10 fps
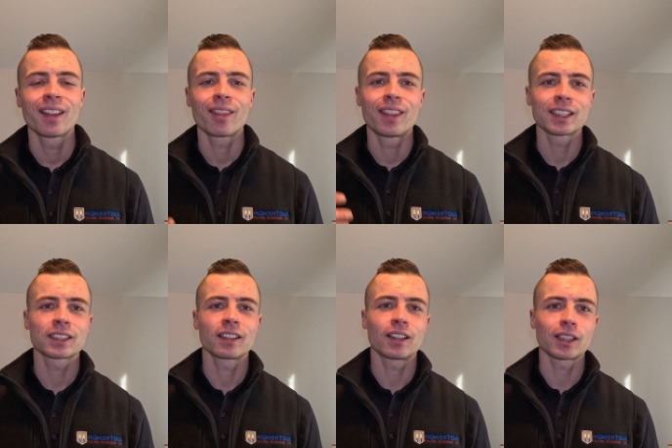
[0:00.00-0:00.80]

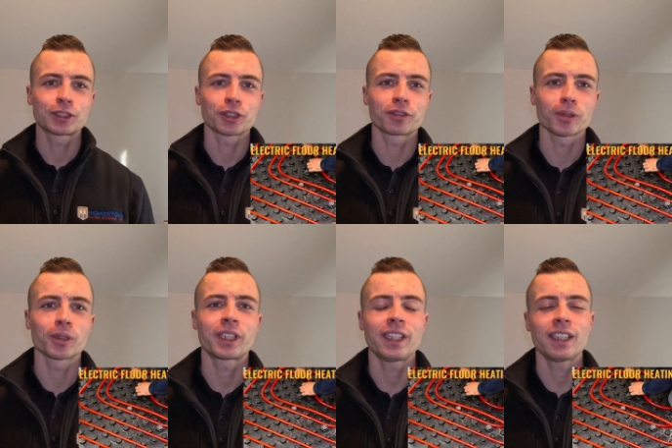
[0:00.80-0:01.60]
This electric floor
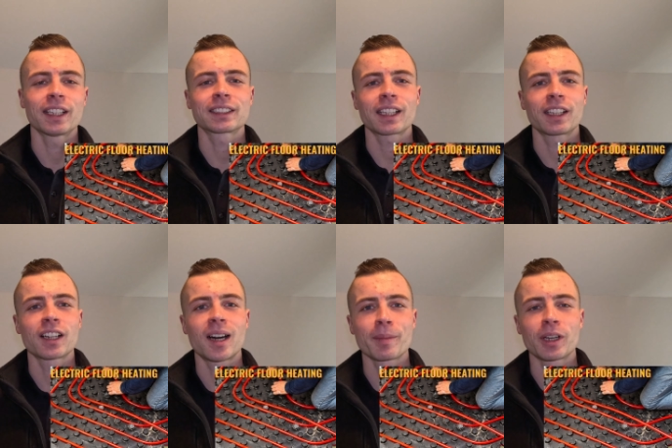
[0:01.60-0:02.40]
heat is a
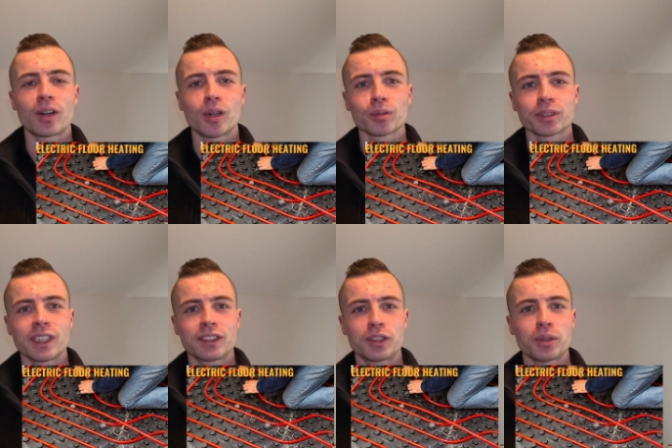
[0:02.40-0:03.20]
common
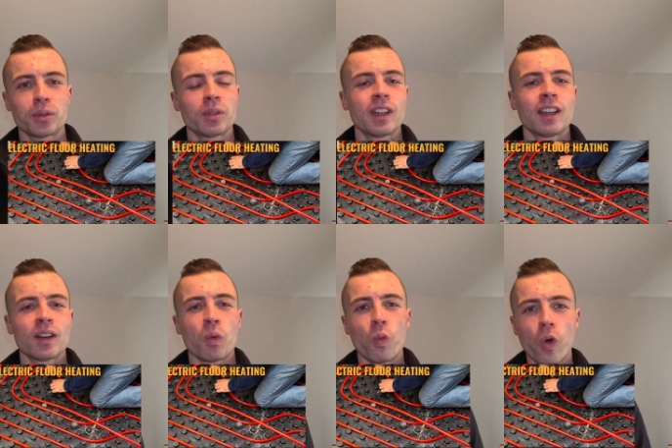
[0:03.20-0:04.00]
alternate to
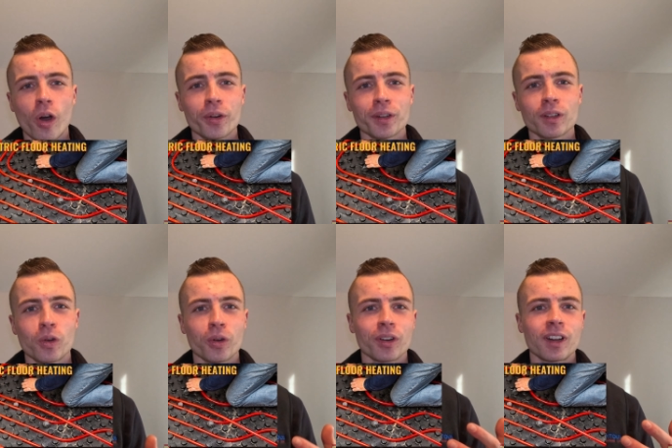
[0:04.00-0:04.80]
water
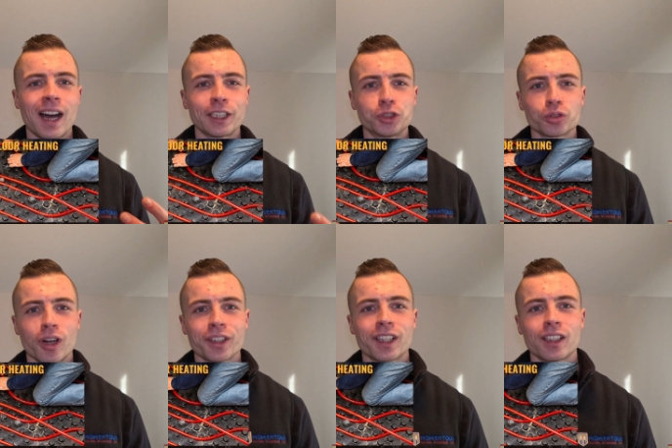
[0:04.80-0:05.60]
or
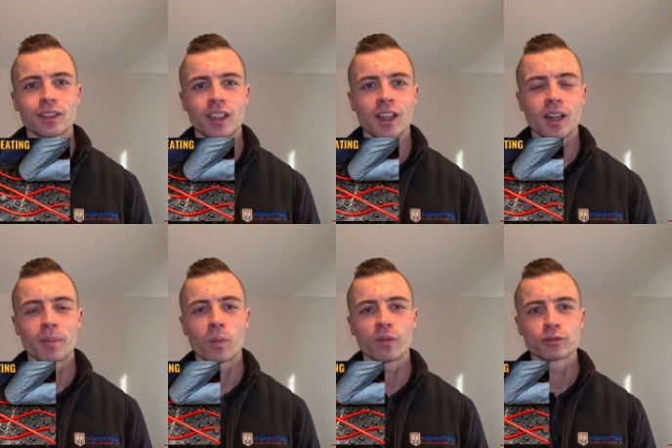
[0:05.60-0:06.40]
hydronic
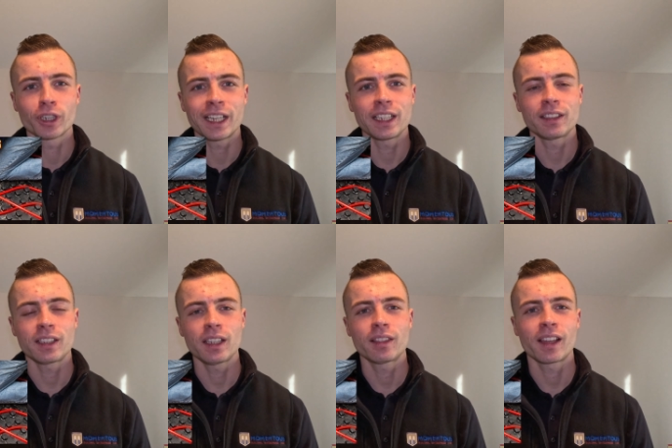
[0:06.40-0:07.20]
radiant
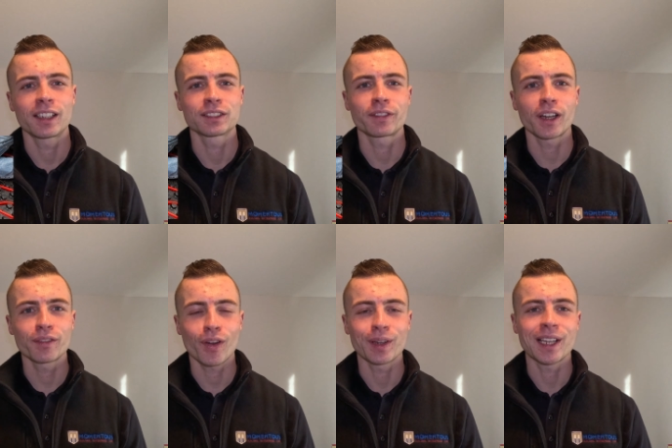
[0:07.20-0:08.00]
heat that is very,
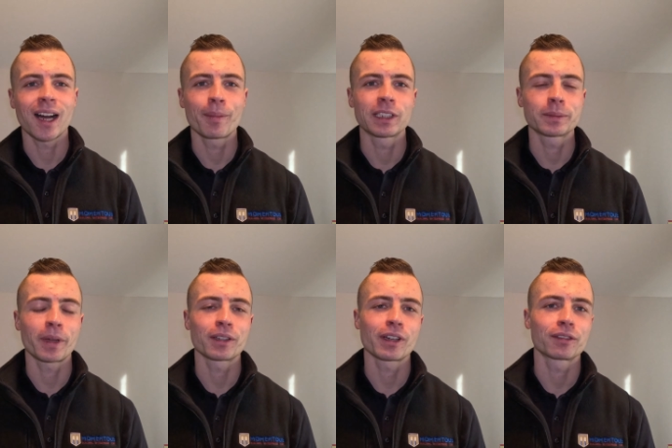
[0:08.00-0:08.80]
very common. It's
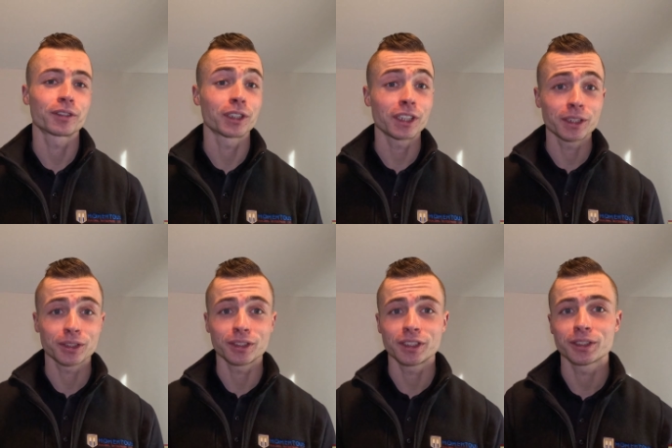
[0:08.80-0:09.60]
been around for
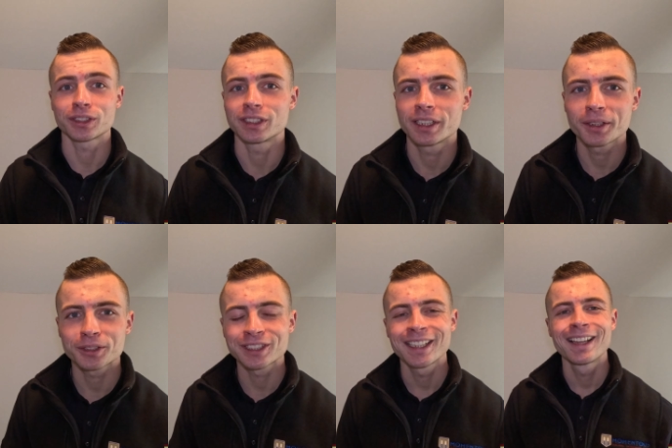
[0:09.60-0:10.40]
years and years and
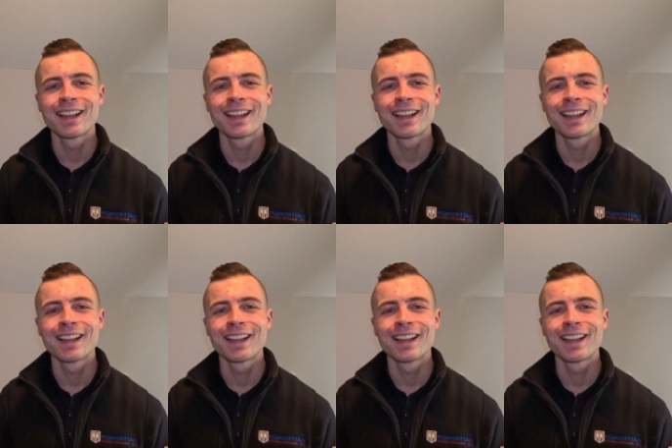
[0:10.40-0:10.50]
years.